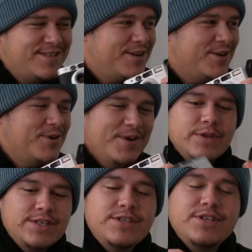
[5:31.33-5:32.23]
So
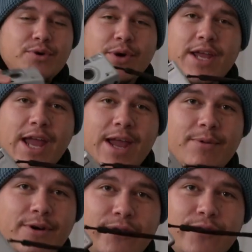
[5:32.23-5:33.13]
this is a great
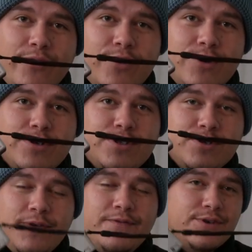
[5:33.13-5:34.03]
camera for
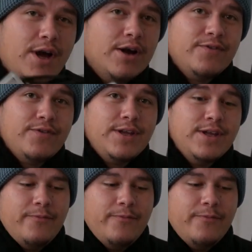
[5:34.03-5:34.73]
street photography.